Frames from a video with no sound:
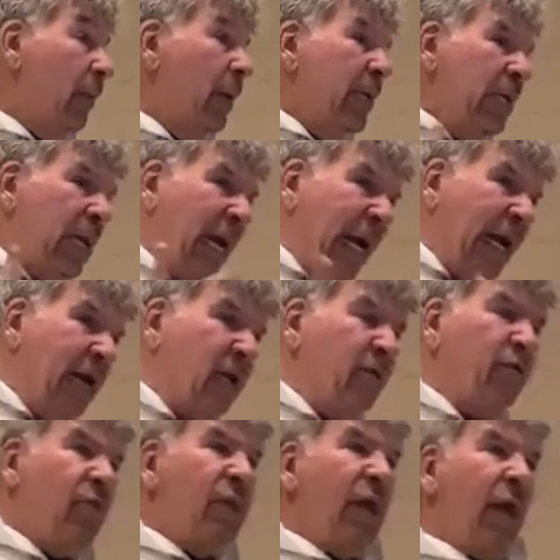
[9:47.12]
But he
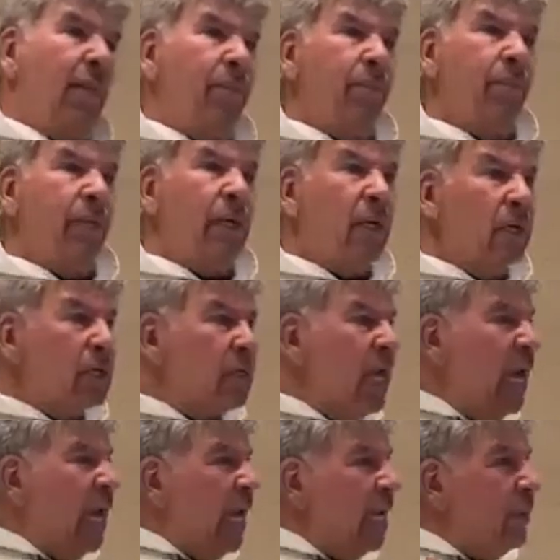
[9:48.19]
cared for them because
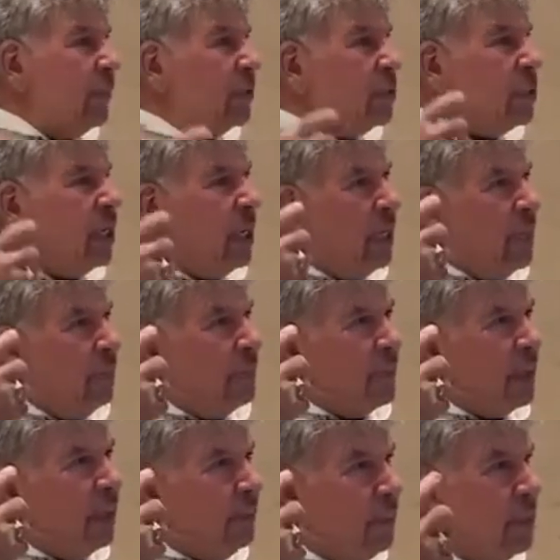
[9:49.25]
he was
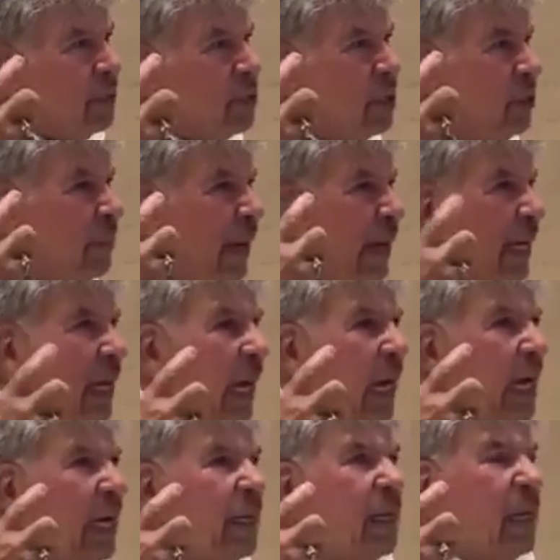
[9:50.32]
commissioned by
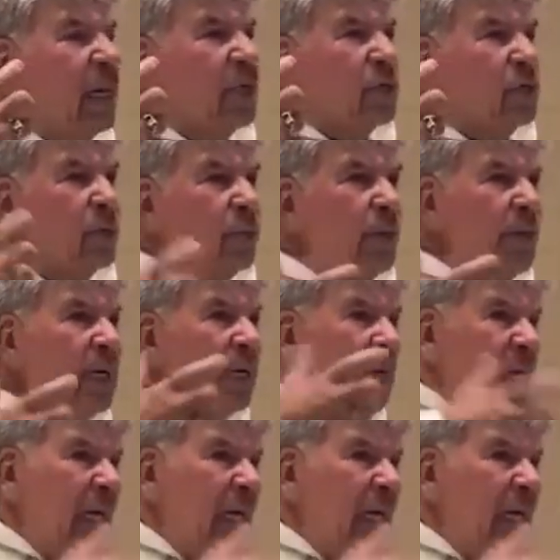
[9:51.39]
God to be a